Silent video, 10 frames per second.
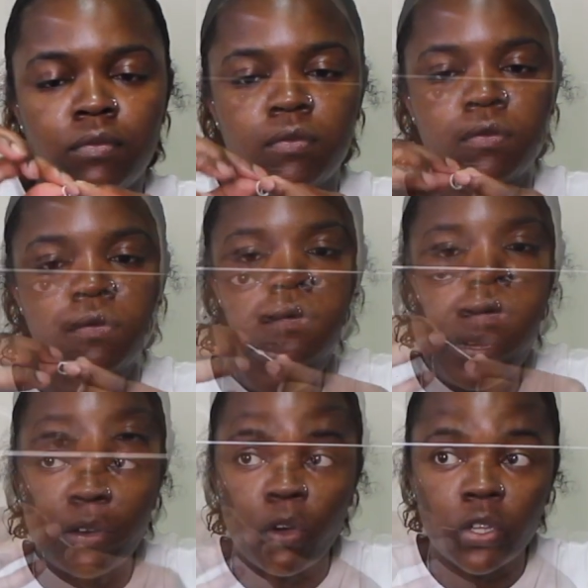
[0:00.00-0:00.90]
I
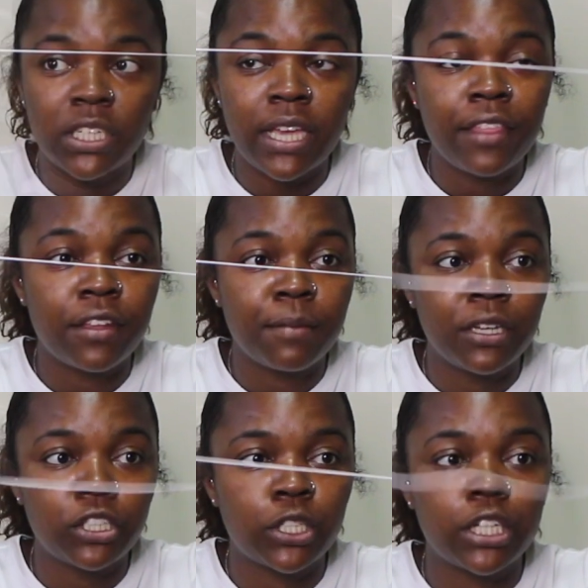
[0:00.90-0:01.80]
put it all together to
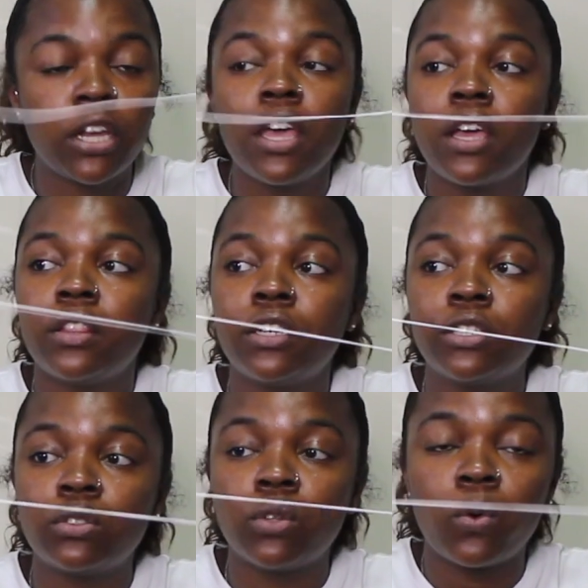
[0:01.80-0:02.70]
make sure
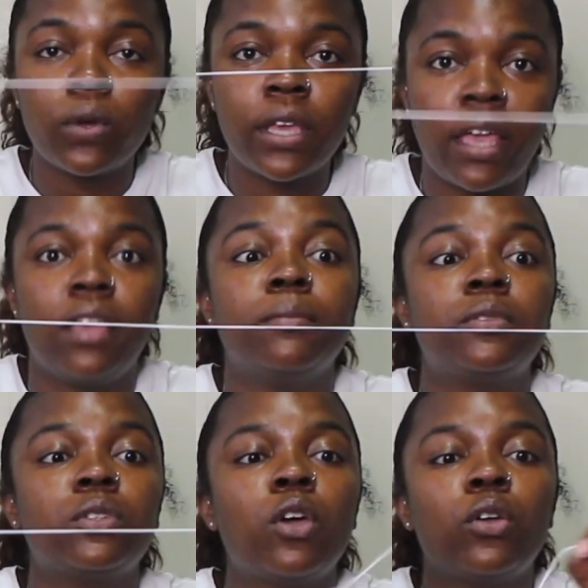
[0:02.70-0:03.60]
there's no
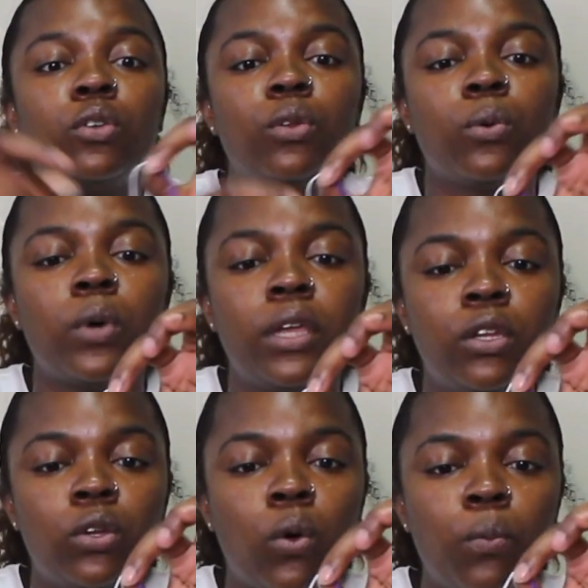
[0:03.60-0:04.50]
gaps. You don't
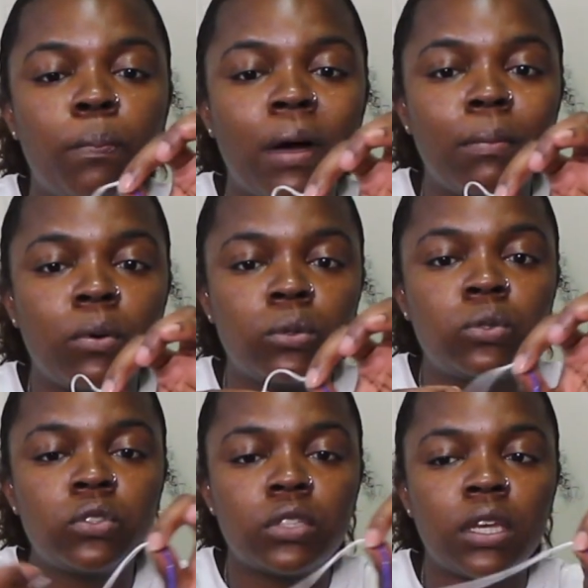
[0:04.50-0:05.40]
want no
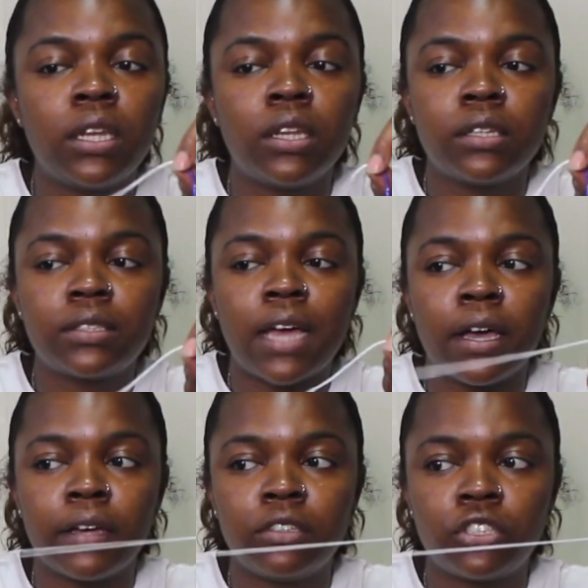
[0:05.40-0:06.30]
bubbles in the
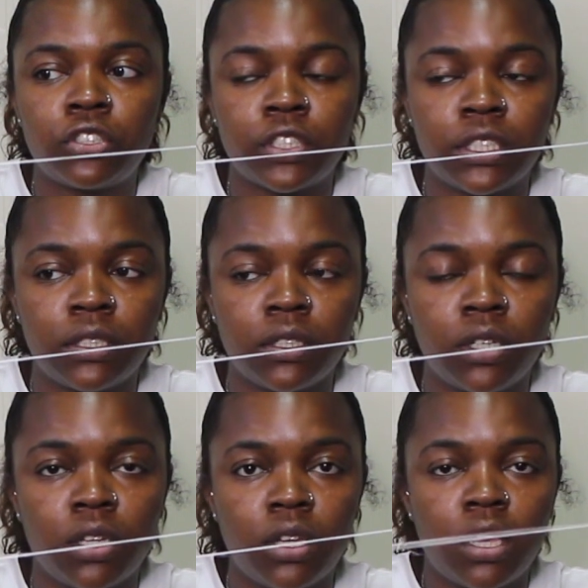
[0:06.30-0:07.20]
side of the string.
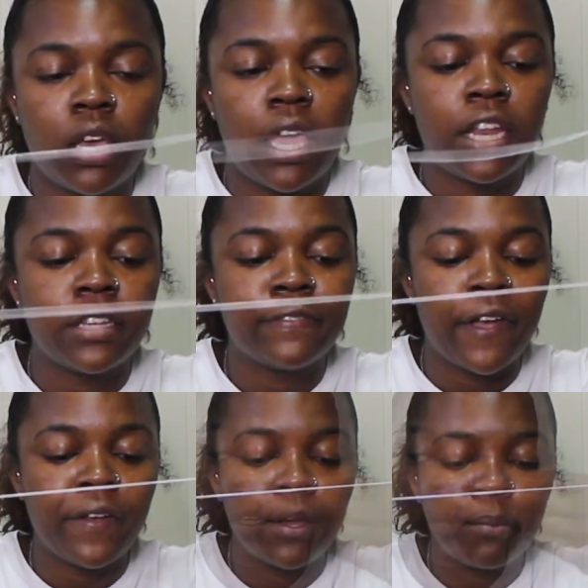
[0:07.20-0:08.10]
And it's
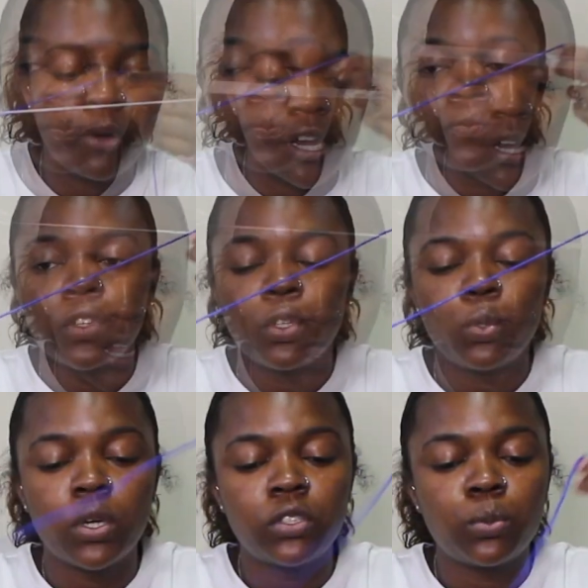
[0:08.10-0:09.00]
very important enough.
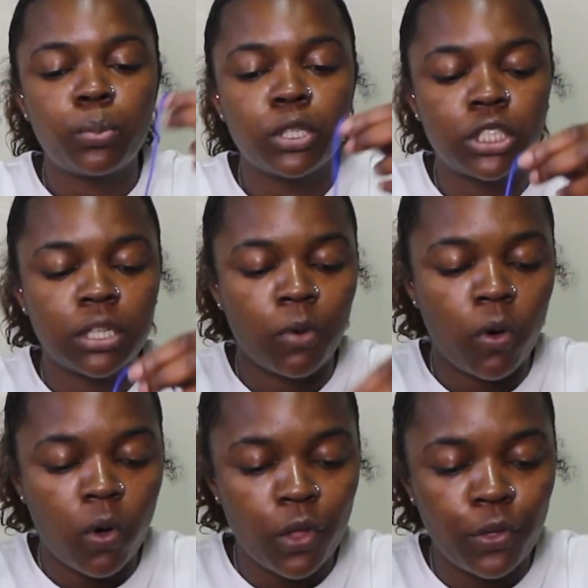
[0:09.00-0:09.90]
You want to push them
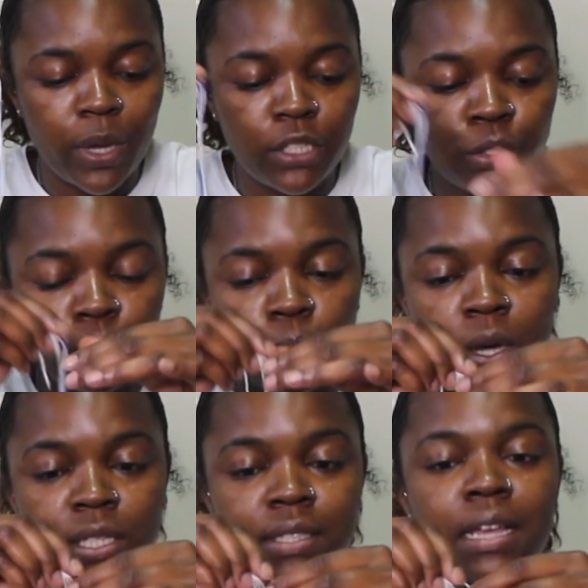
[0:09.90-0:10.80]
all the way to
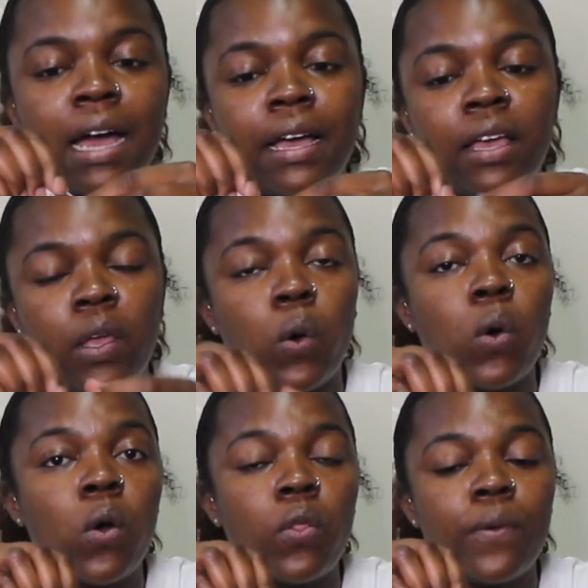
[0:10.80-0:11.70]
one side,
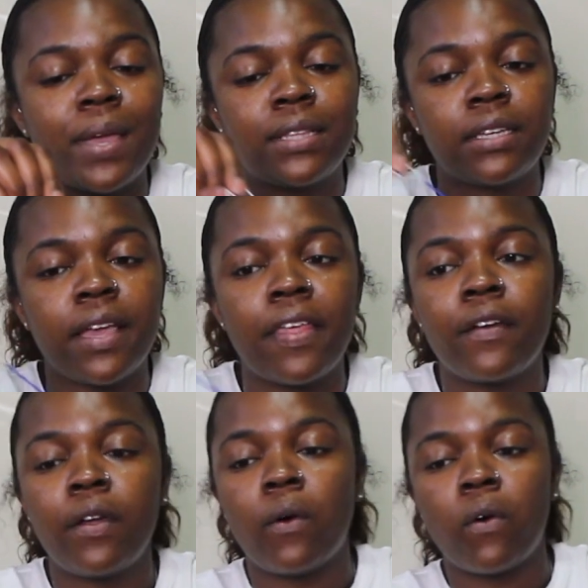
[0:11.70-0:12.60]
all the way
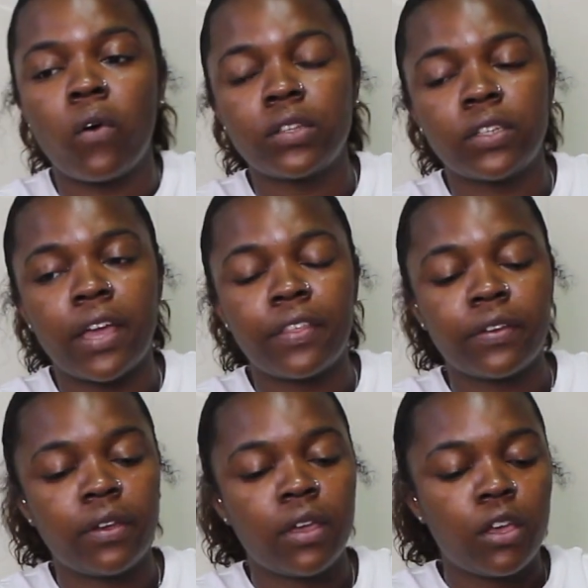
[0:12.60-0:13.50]
together, all together.
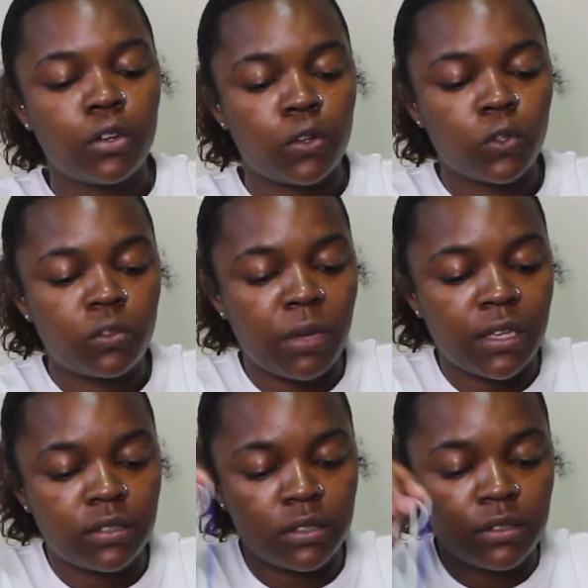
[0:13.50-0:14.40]
No
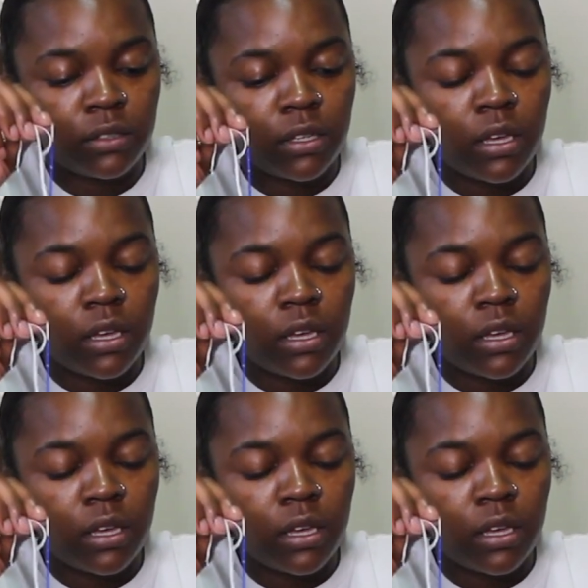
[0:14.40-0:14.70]
spaces.